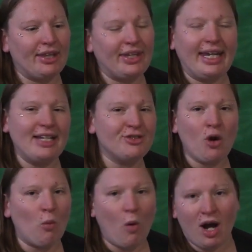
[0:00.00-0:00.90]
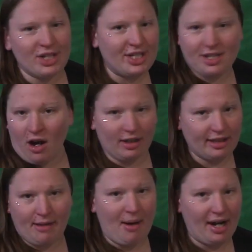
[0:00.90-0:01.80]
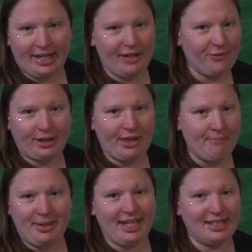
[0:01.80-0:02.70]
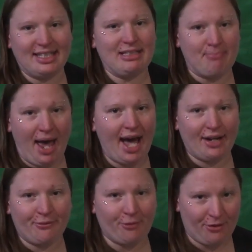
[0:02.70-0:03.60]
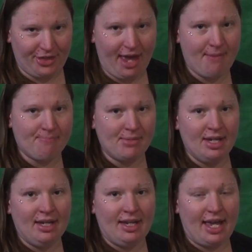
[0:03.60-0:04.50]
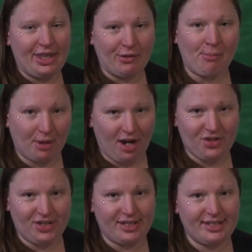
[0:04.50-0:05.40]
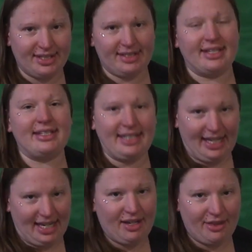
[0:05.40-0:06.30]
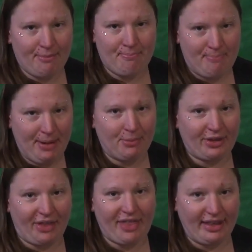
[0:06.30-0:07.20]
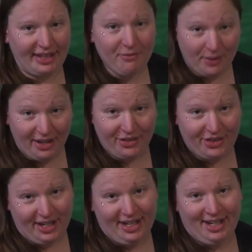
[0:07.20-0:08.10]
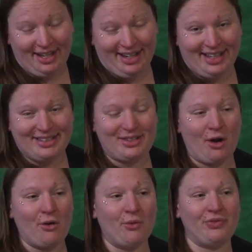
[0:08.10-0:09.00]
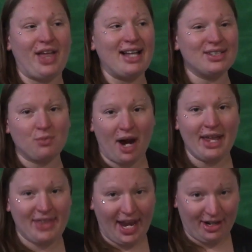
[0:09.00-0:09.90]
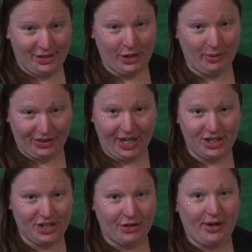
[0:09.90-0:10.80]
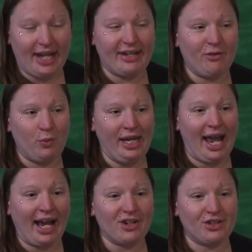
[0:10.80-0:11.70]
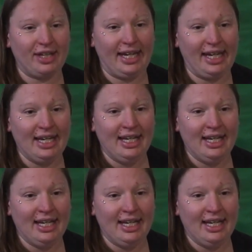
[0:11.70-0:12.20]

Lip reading: the kids don't want to talk about it in front of them because it's bad for them and the repercussions to see the people that they live with. So that's why they do what they do. And if we actually